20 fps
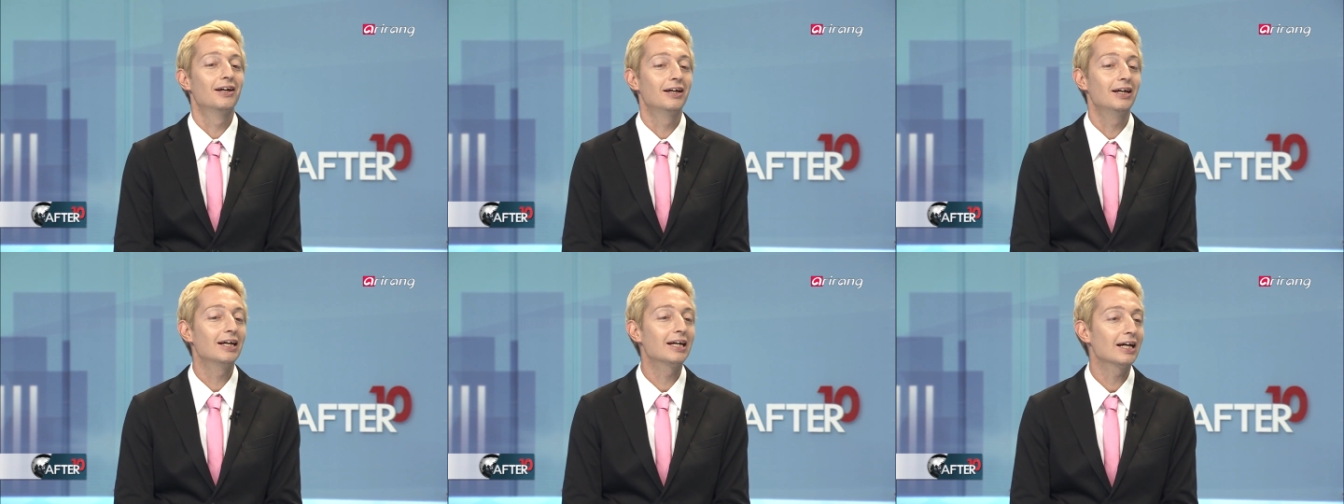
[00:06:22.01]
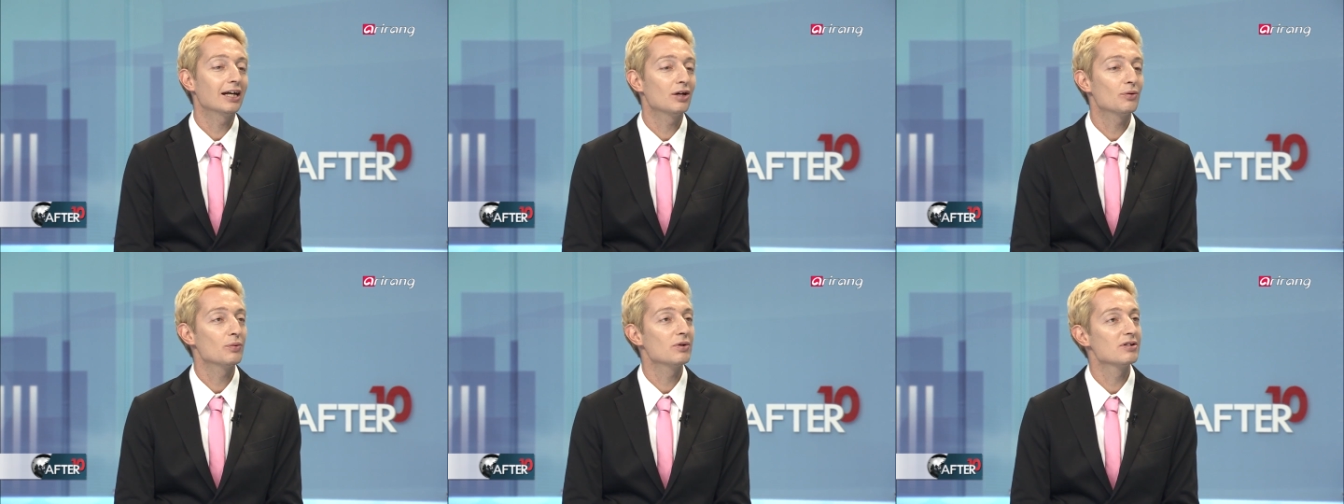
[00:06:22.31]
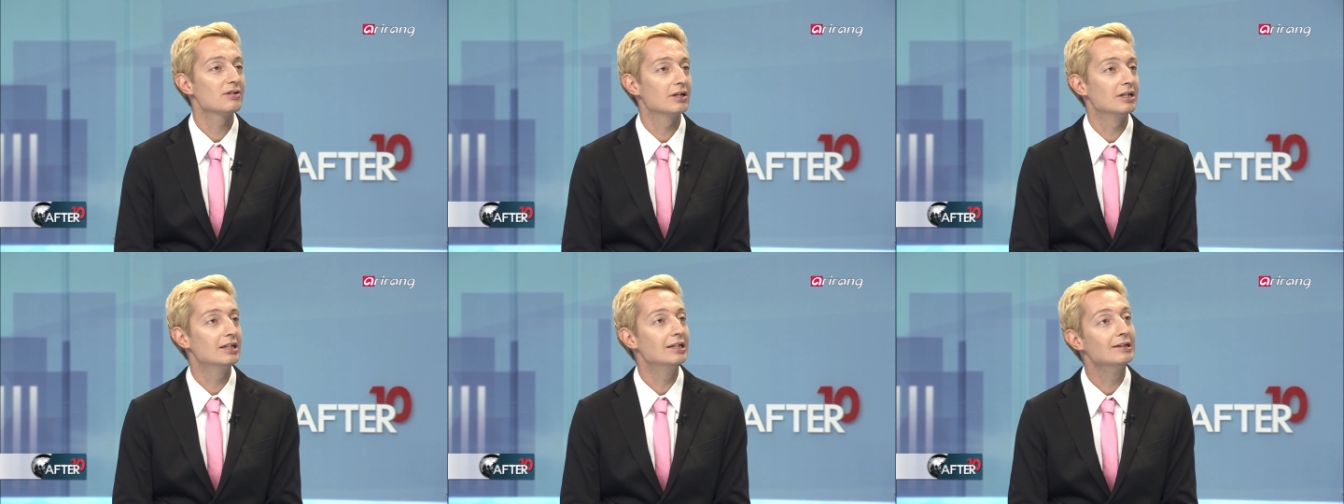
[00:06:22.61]
he kind of
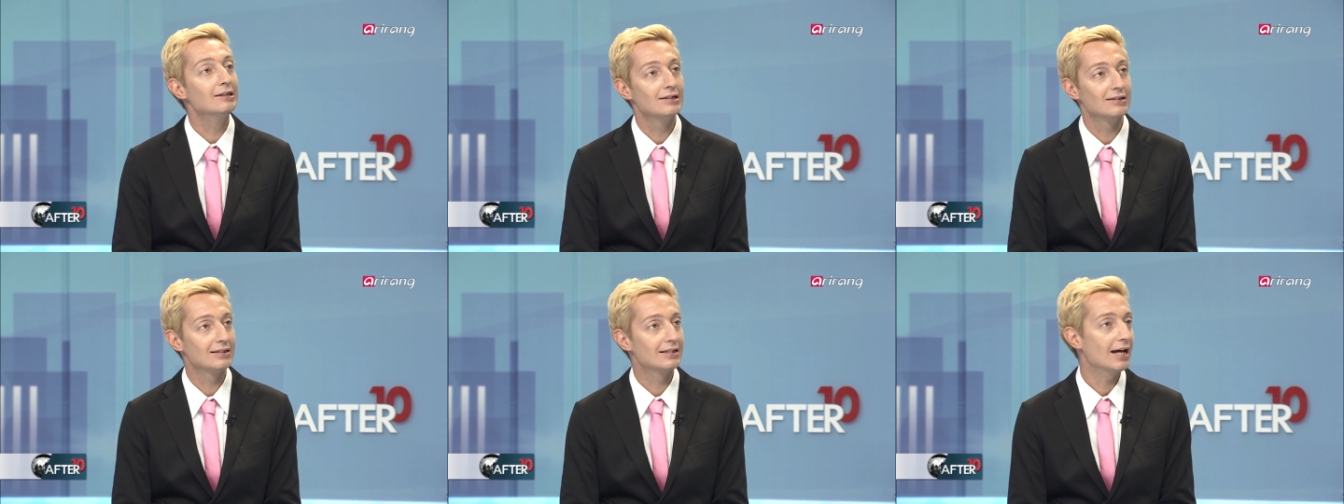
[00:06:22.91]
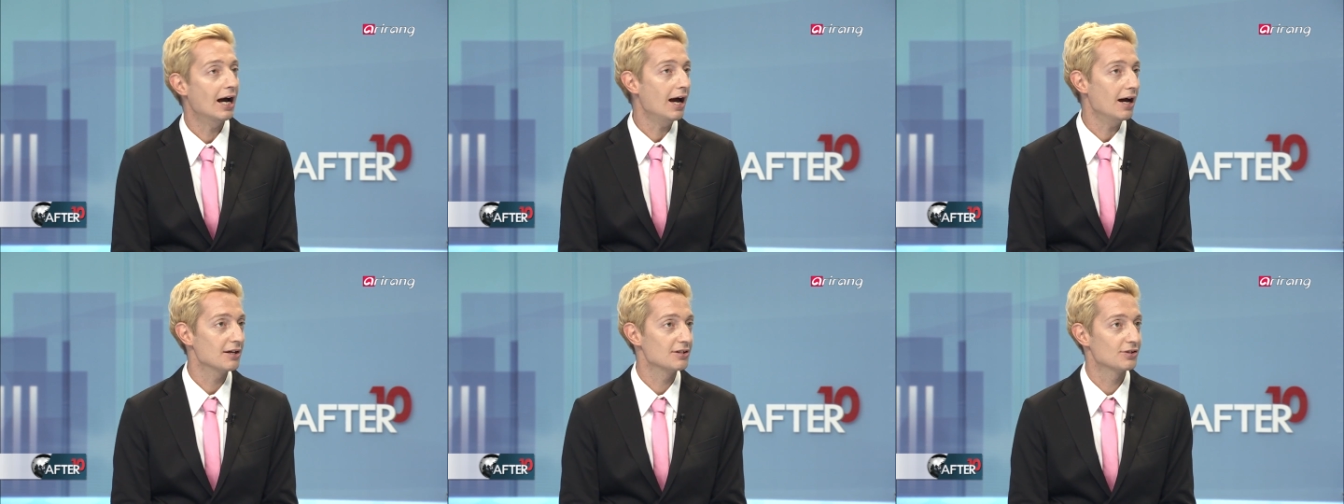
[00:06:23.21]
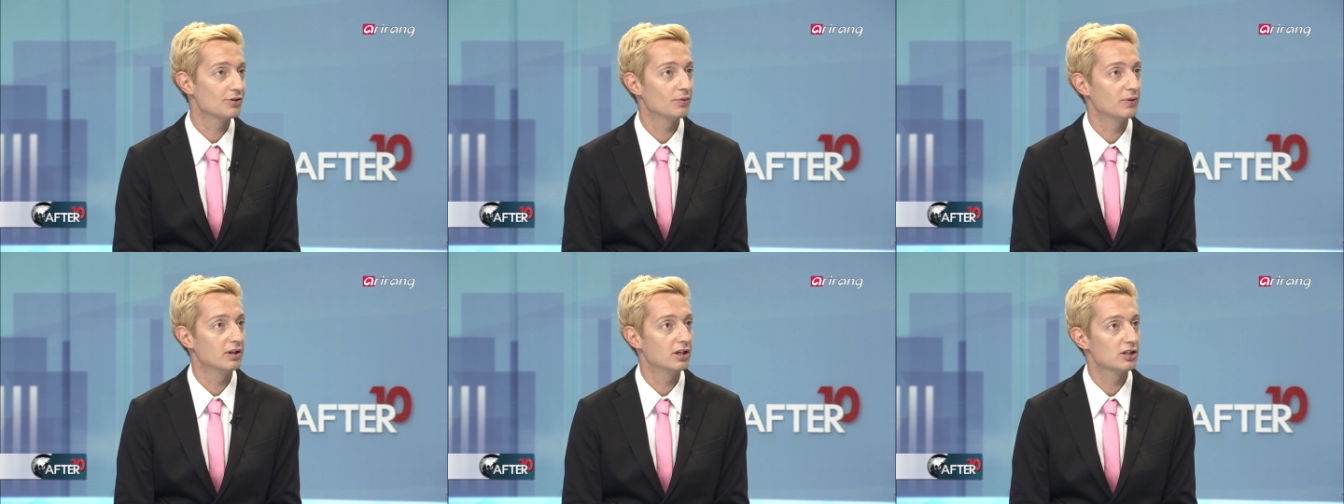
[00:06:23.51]
was in disguise
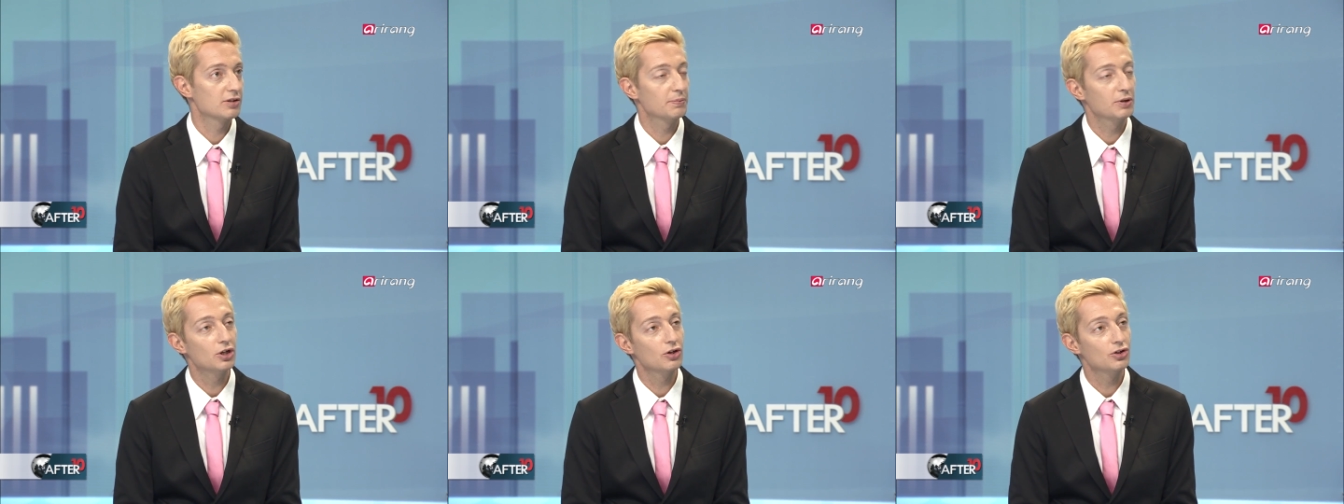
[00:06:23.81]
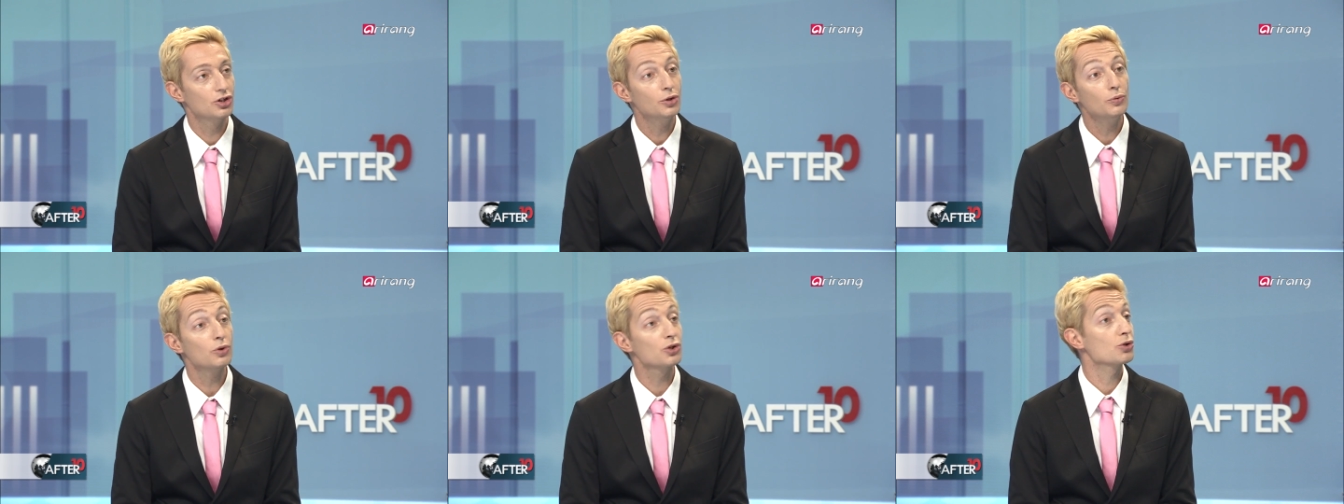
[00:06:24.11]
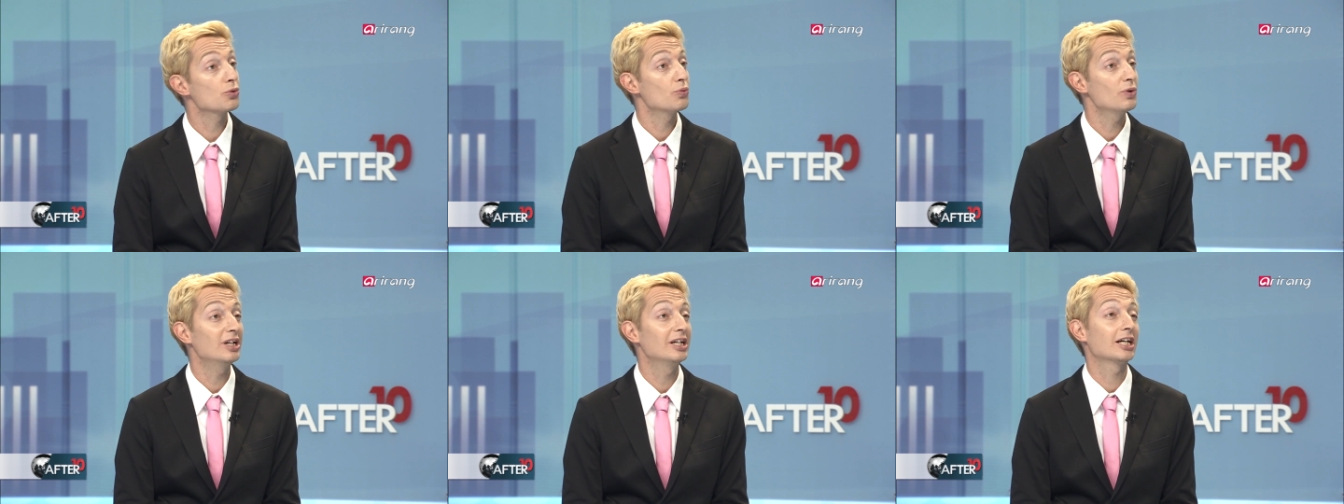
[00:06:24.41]
doing this because he was
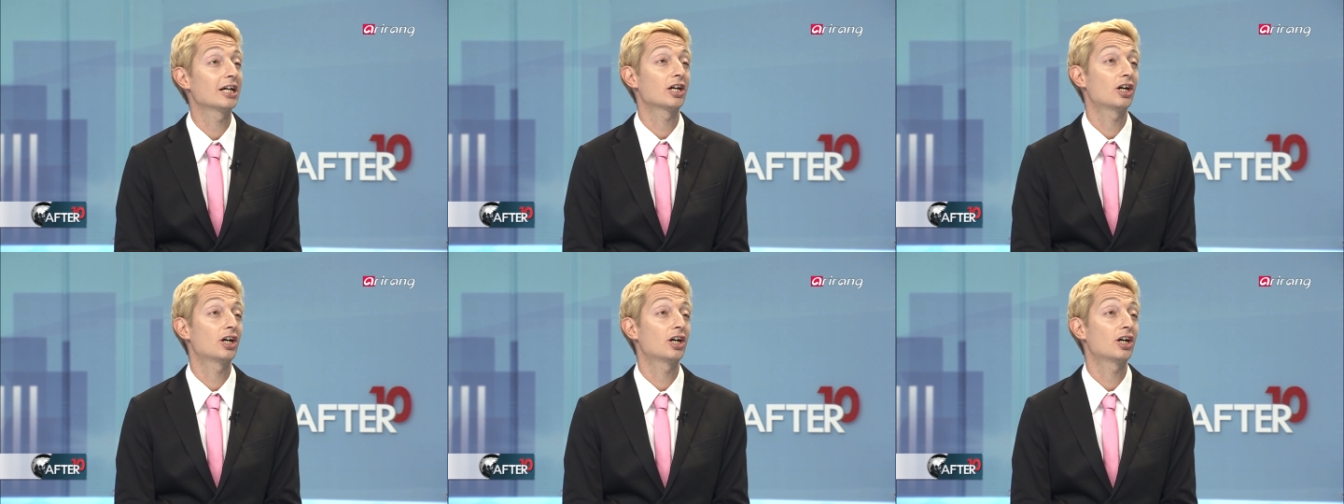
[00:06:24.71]
already a